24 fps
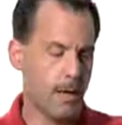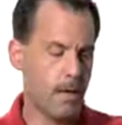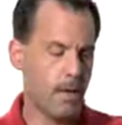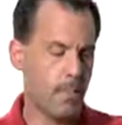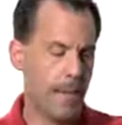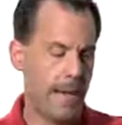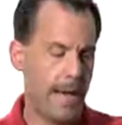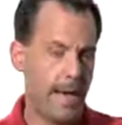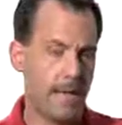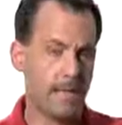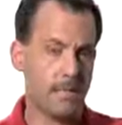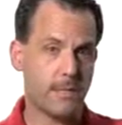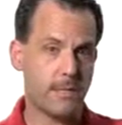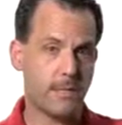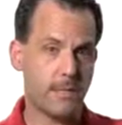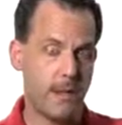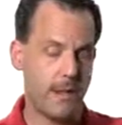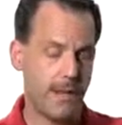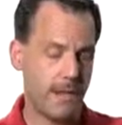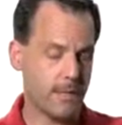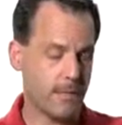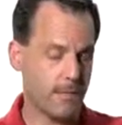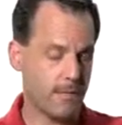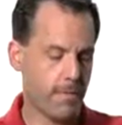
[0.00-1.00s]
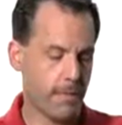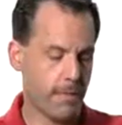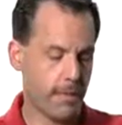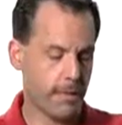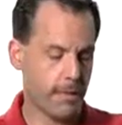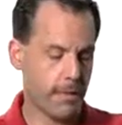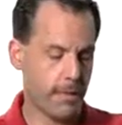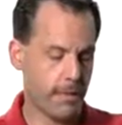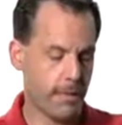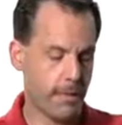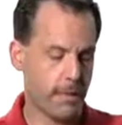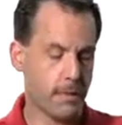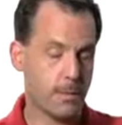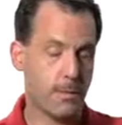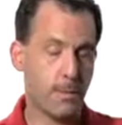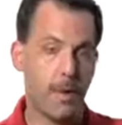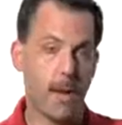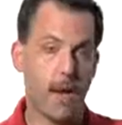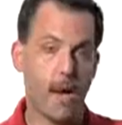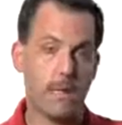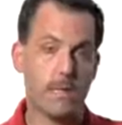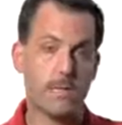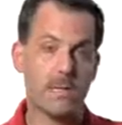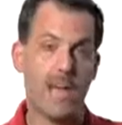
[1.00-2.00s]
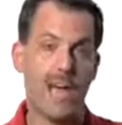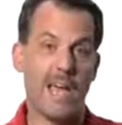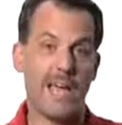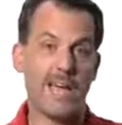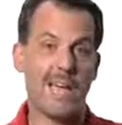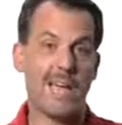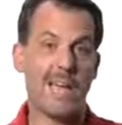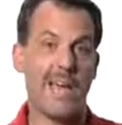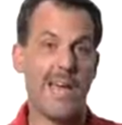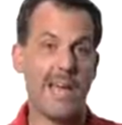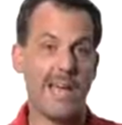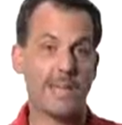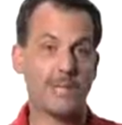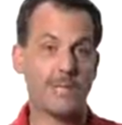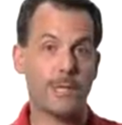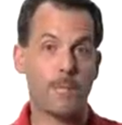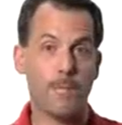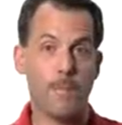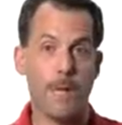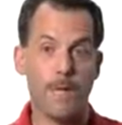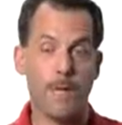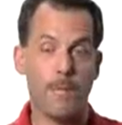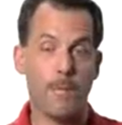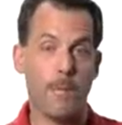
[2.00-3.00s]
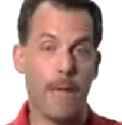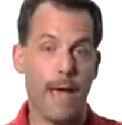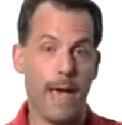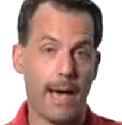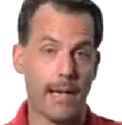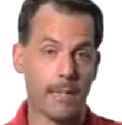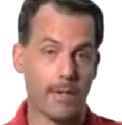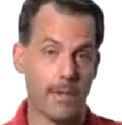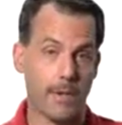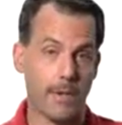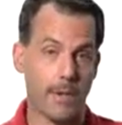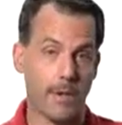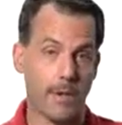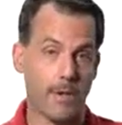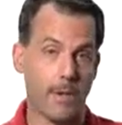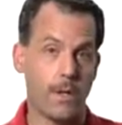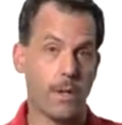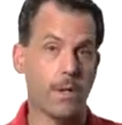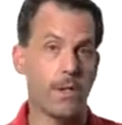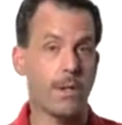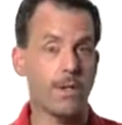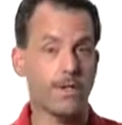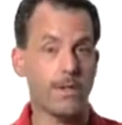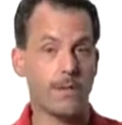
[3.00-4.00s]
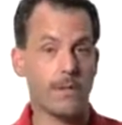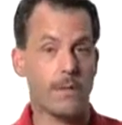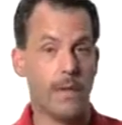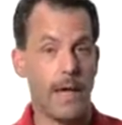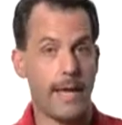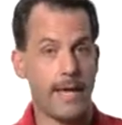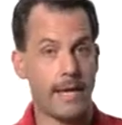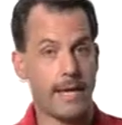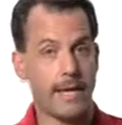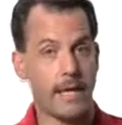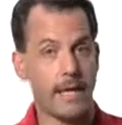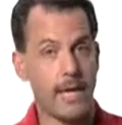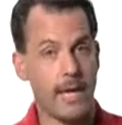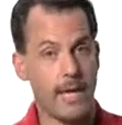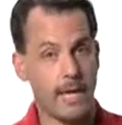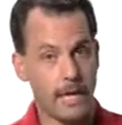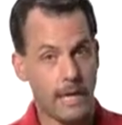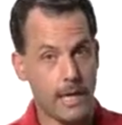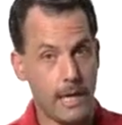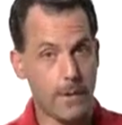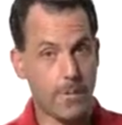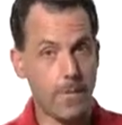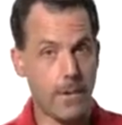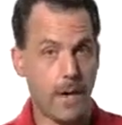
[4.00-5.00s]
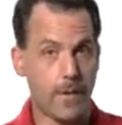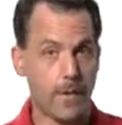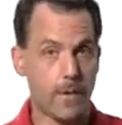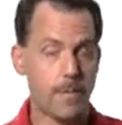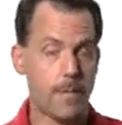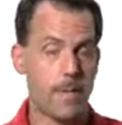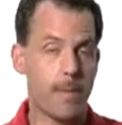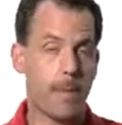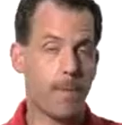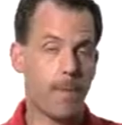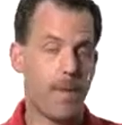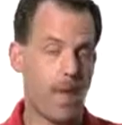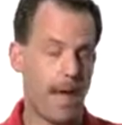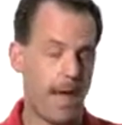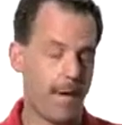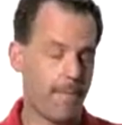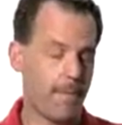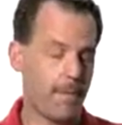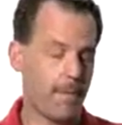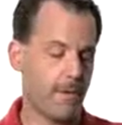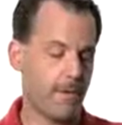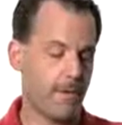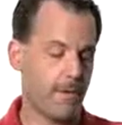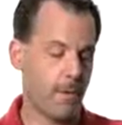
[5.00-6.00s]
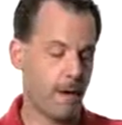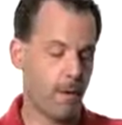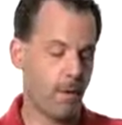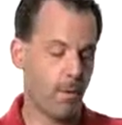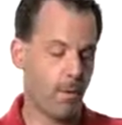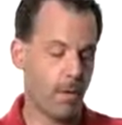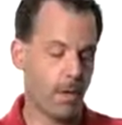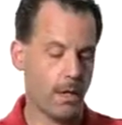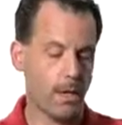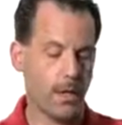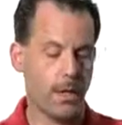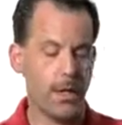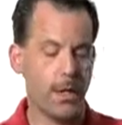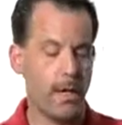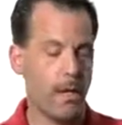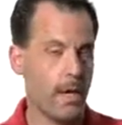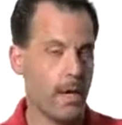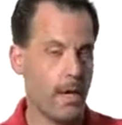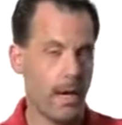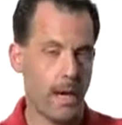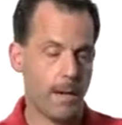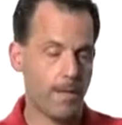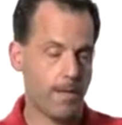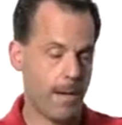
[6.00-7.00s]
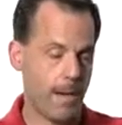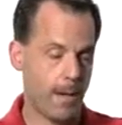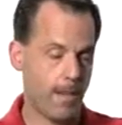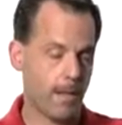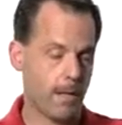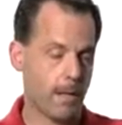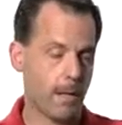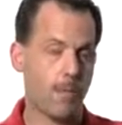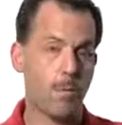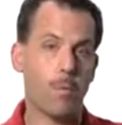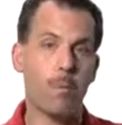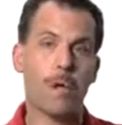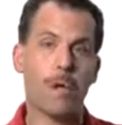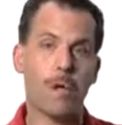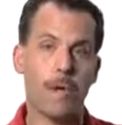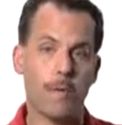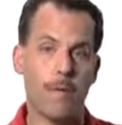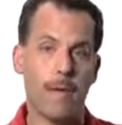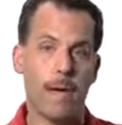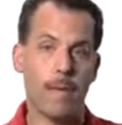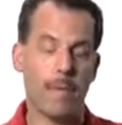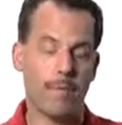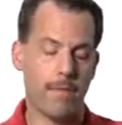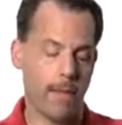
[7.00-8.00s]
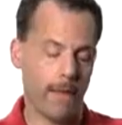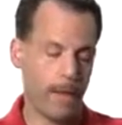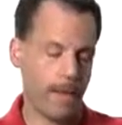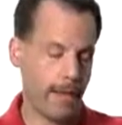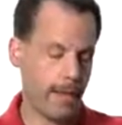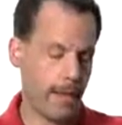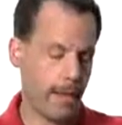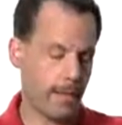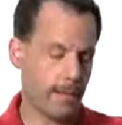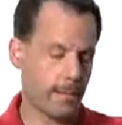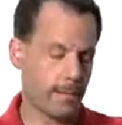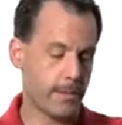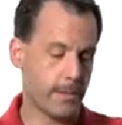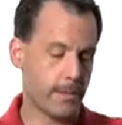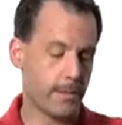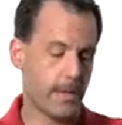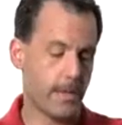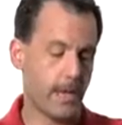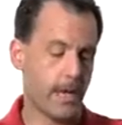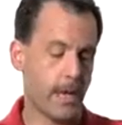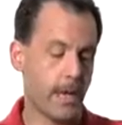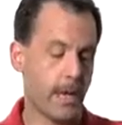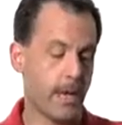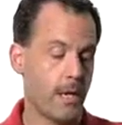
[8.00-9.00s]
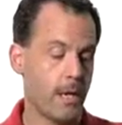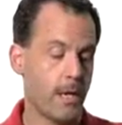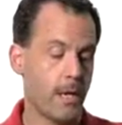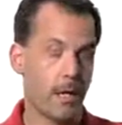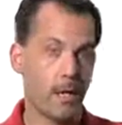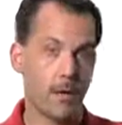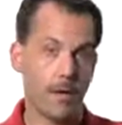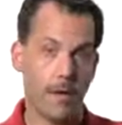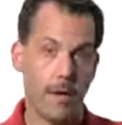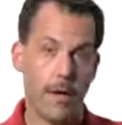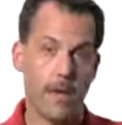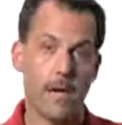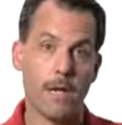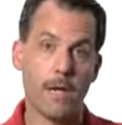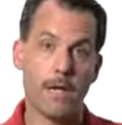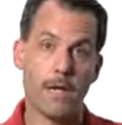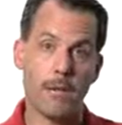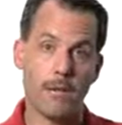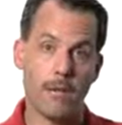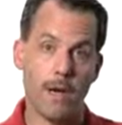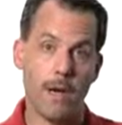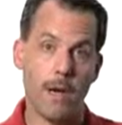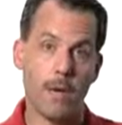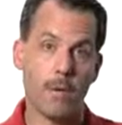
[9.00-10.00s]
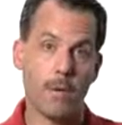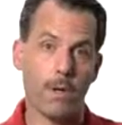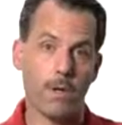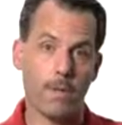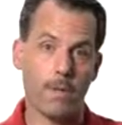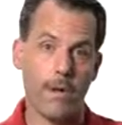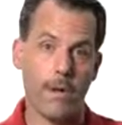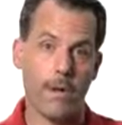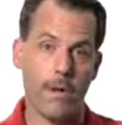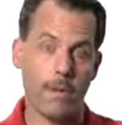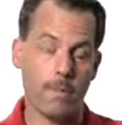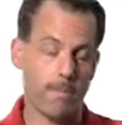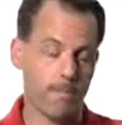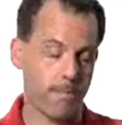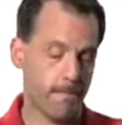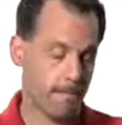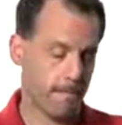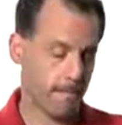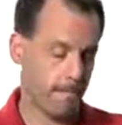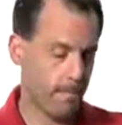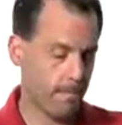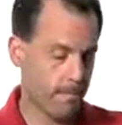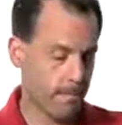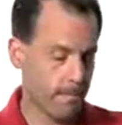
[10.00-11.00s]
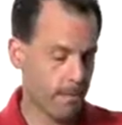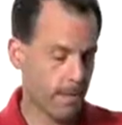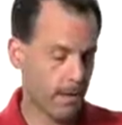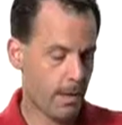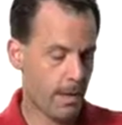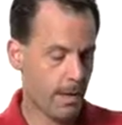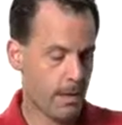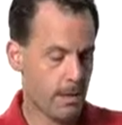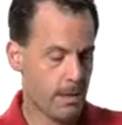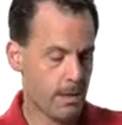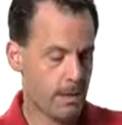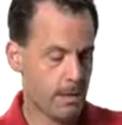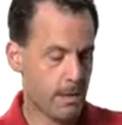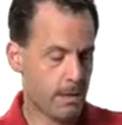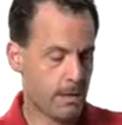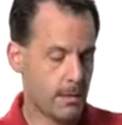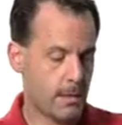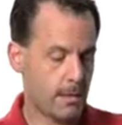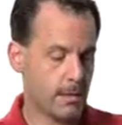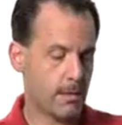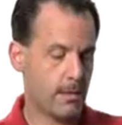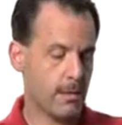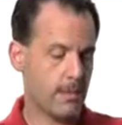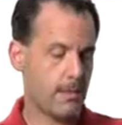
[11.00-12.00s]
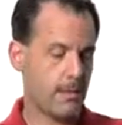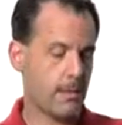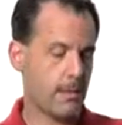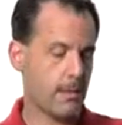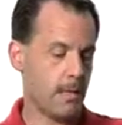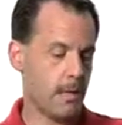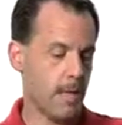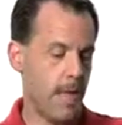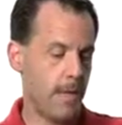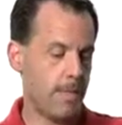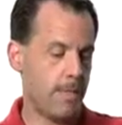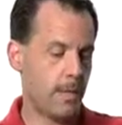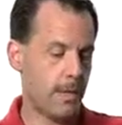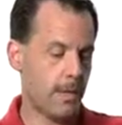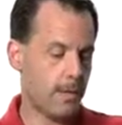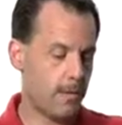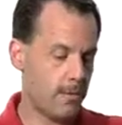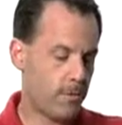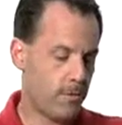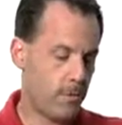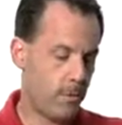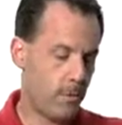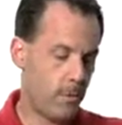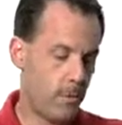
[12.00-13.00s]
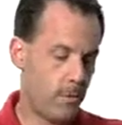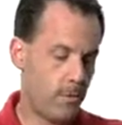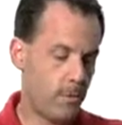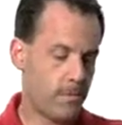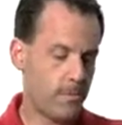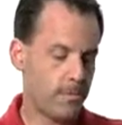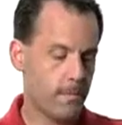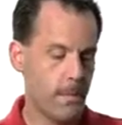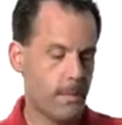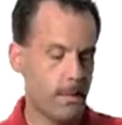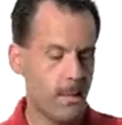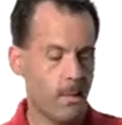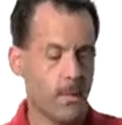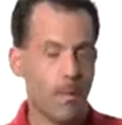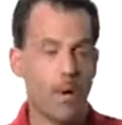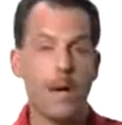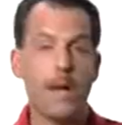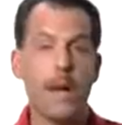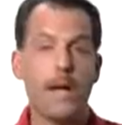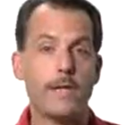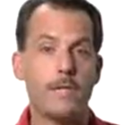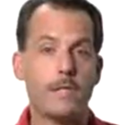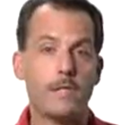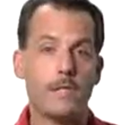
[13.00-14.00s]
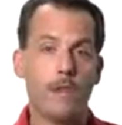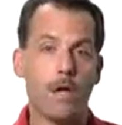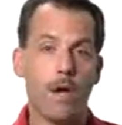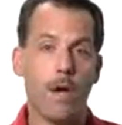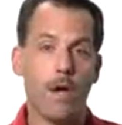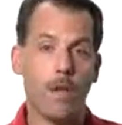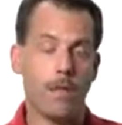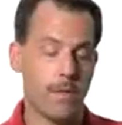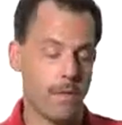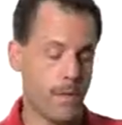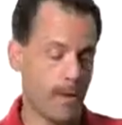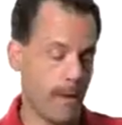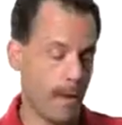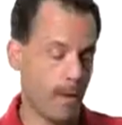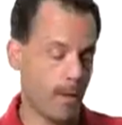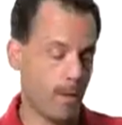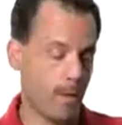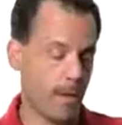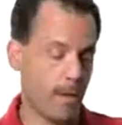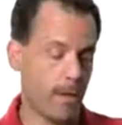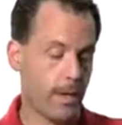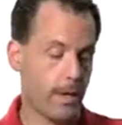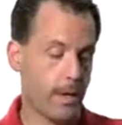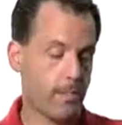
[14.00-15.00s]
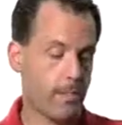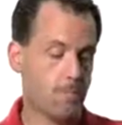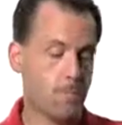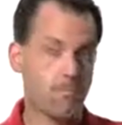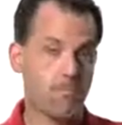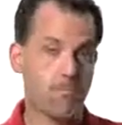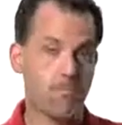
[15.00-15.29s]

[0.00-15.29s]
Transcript: The passphrase, if I check this box, I can actually make a passcode so that I can keep other people off this network. I'm not really worried about that. I'm just going to create a new network name. So since this is a LabQuest 2, why don't I just call the network